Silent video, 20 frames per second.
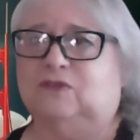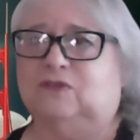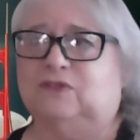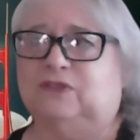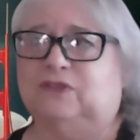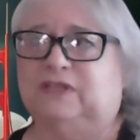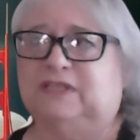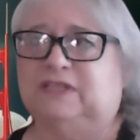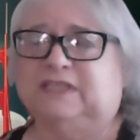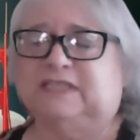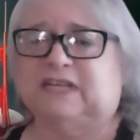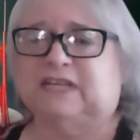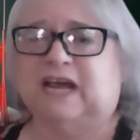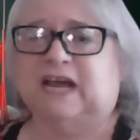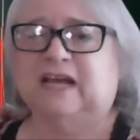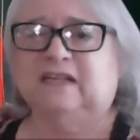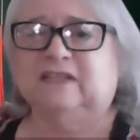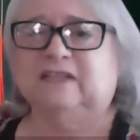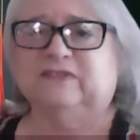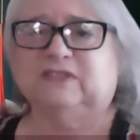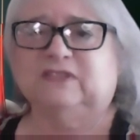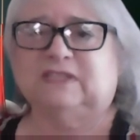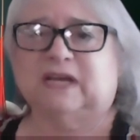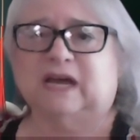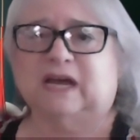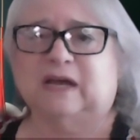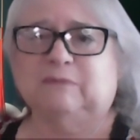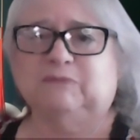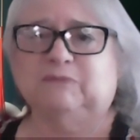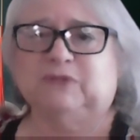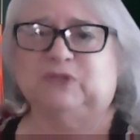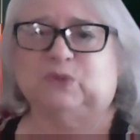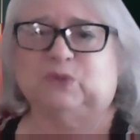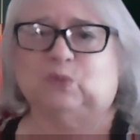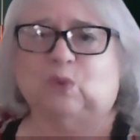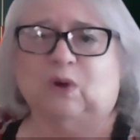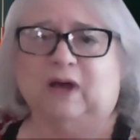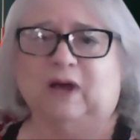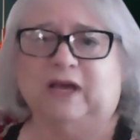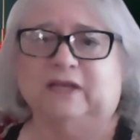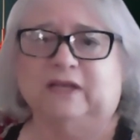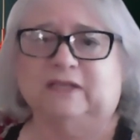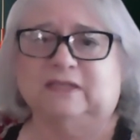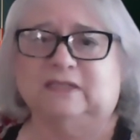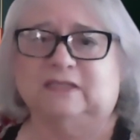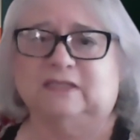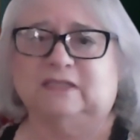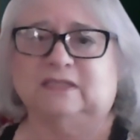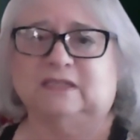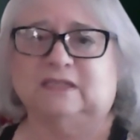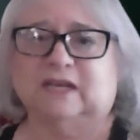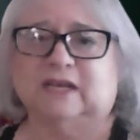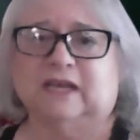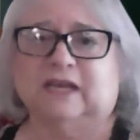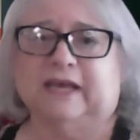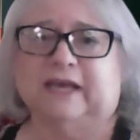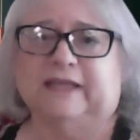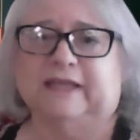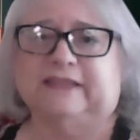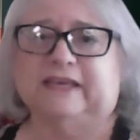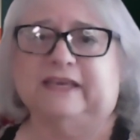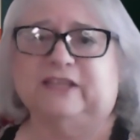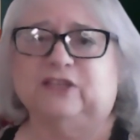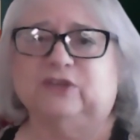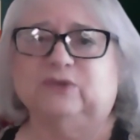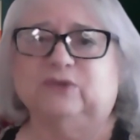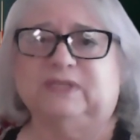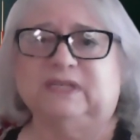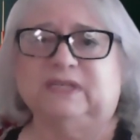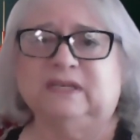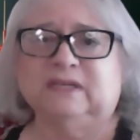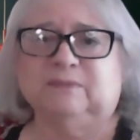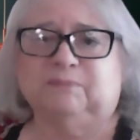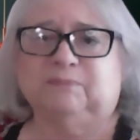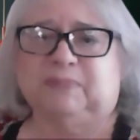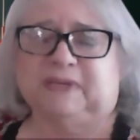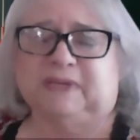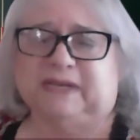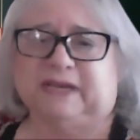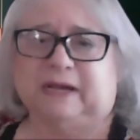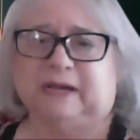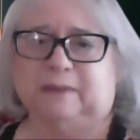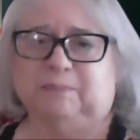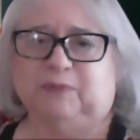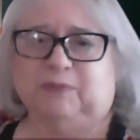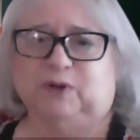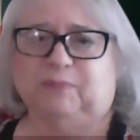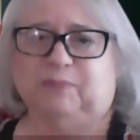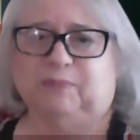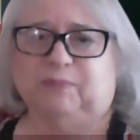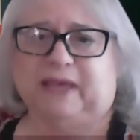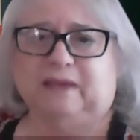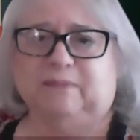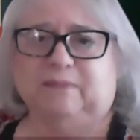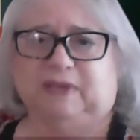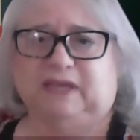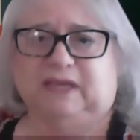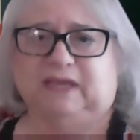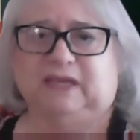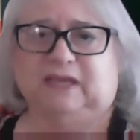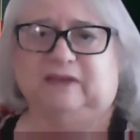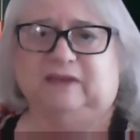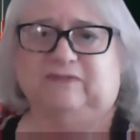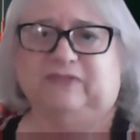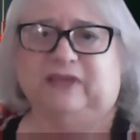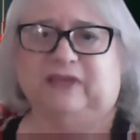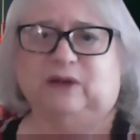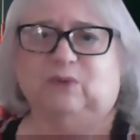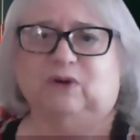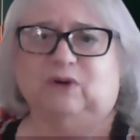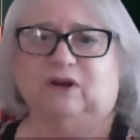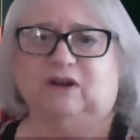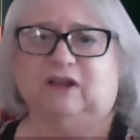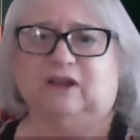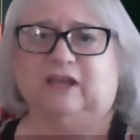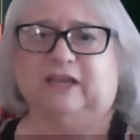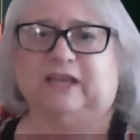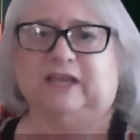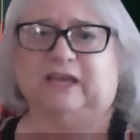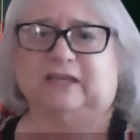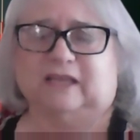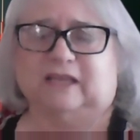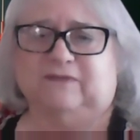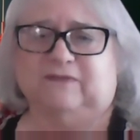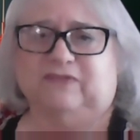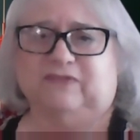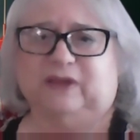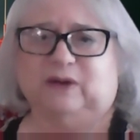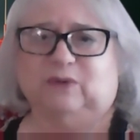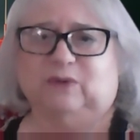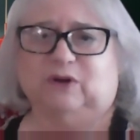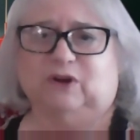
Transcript: the style of the times was that you didn't pick up your baby if they were if they were